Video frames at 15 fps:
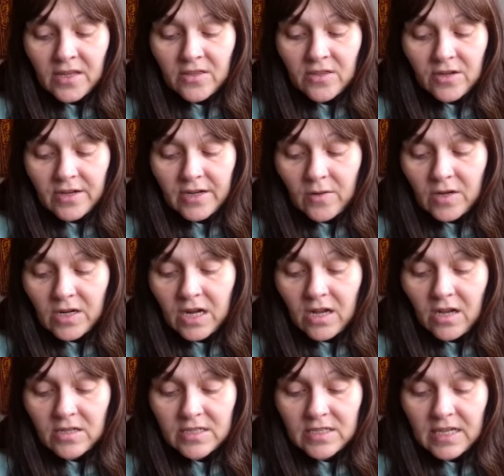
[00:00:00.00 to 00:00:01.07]
that I don't
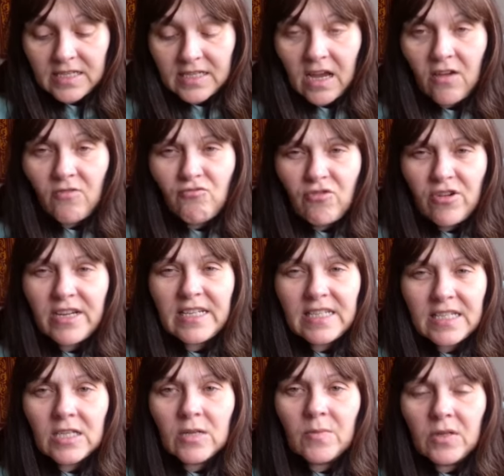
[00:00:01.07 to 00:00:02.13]
class as a
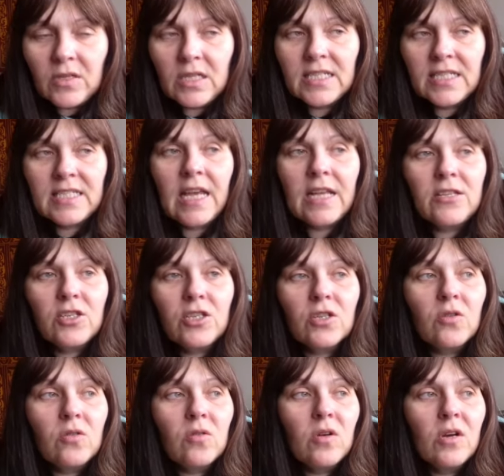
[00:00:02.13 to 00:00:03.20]
reasonable
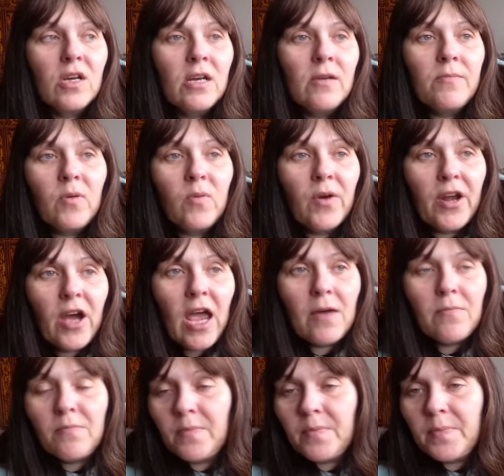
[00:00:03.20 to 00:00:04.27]
essential. But when I
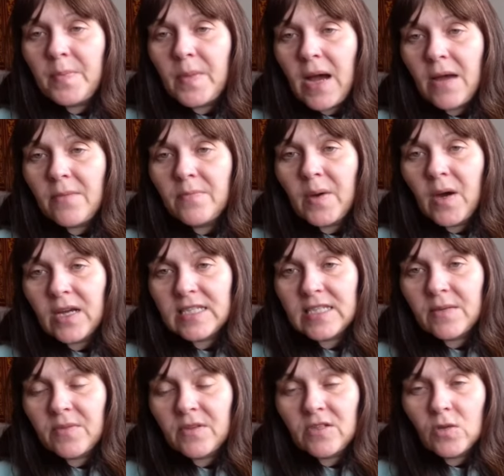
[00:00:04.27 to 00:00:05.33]
am am buying
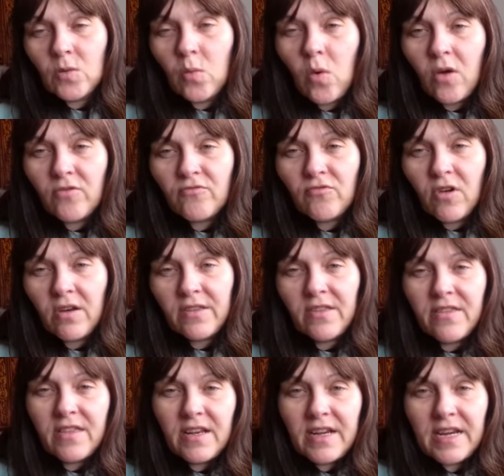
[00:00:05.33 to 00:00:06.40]
something that's a want rather
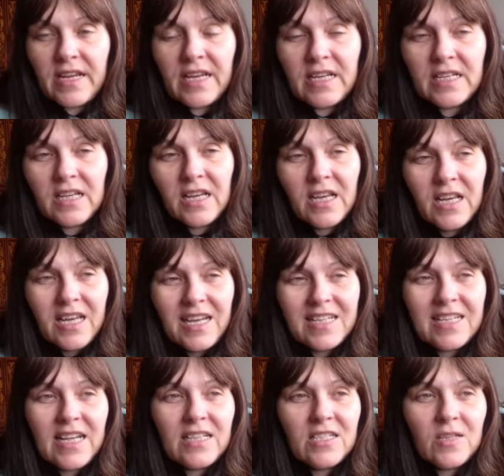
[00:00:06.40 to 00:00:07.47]
than need, it
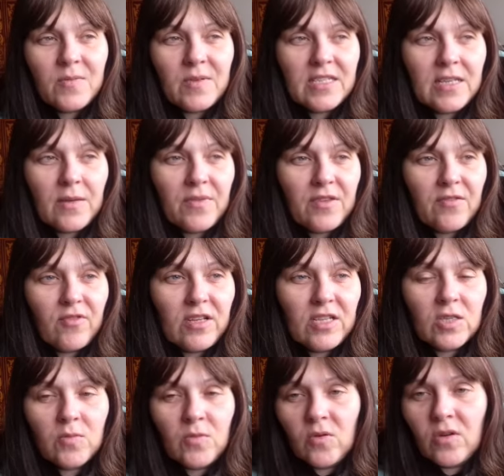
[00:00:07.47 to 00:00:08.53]
tends to be something really
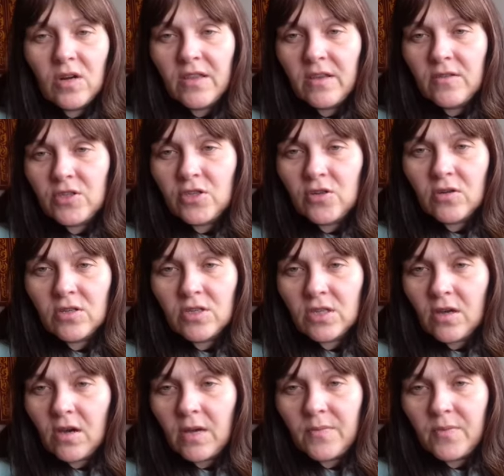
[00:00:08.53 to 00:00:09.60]
small, like those joggers
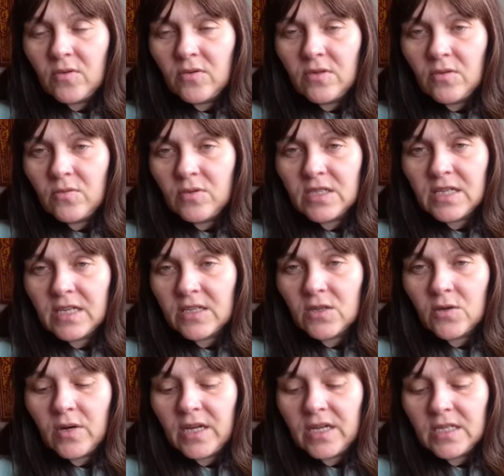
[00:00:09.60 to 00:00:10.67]
that I bought that were six
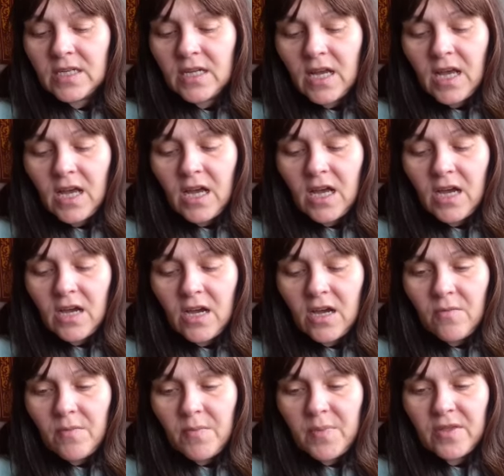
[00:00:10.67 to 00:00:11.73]
quid.
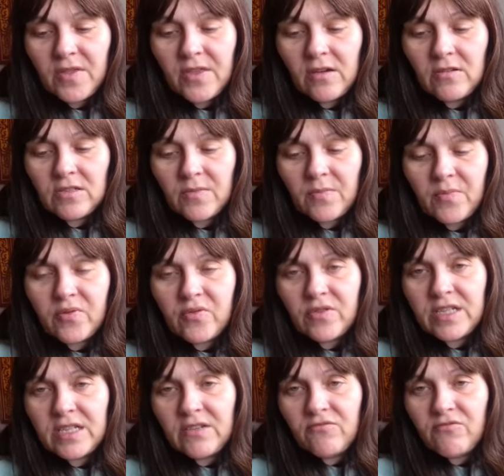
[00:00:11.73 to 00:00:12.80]
Um, but those are
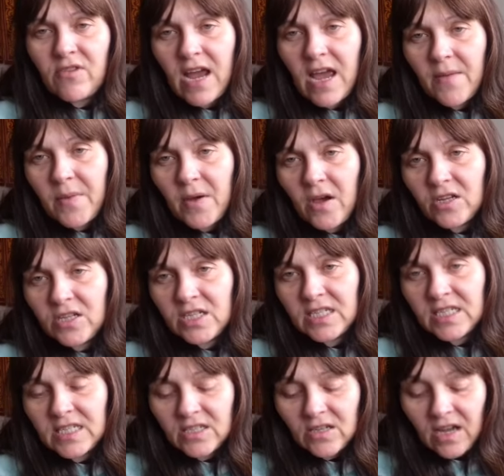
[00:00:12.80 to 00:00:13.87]
pretty rare
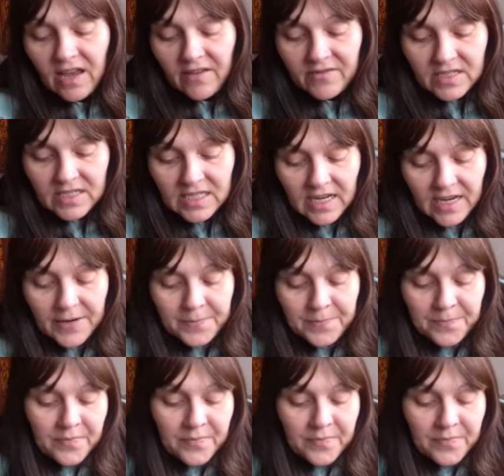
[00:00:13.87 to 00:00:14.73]
purchases, I have to say.